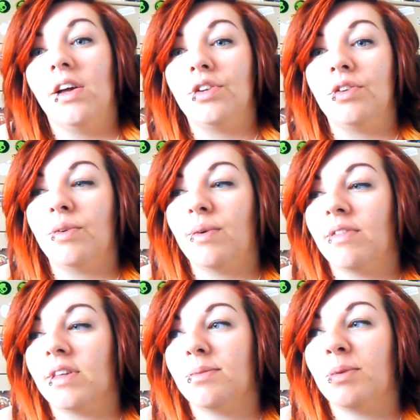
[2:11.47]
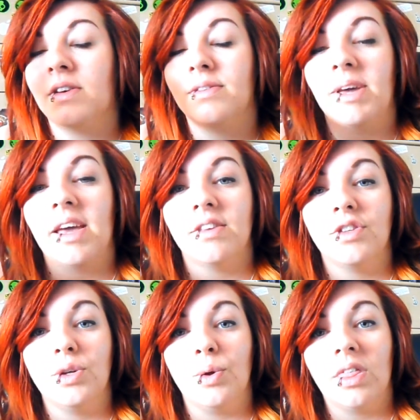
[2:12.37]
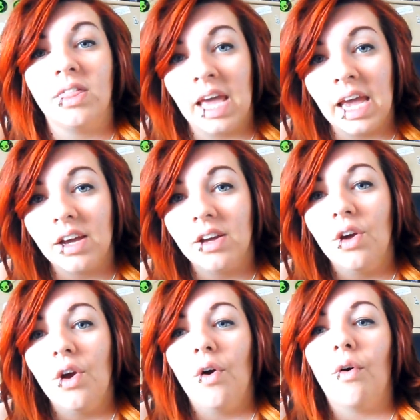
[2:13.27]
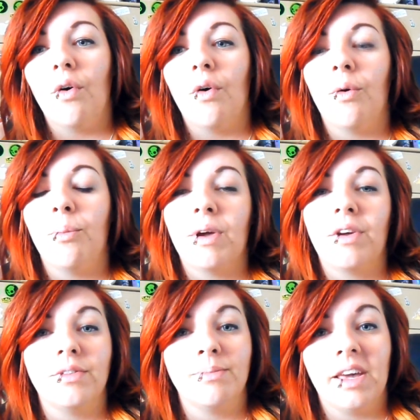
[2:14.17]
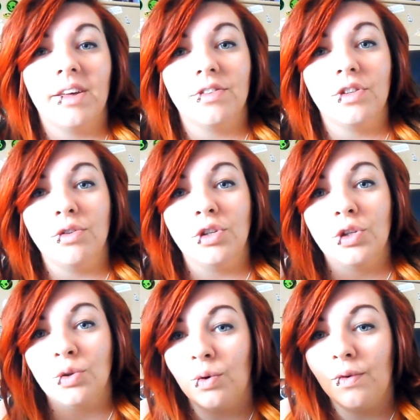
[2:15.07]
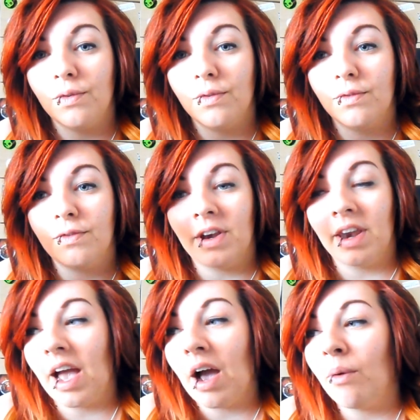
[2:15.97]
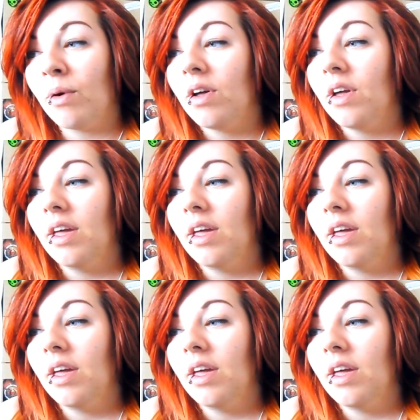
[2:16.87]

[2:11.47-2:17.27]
I don't know whether that's because my hair's too thick or because my hair's too short for now.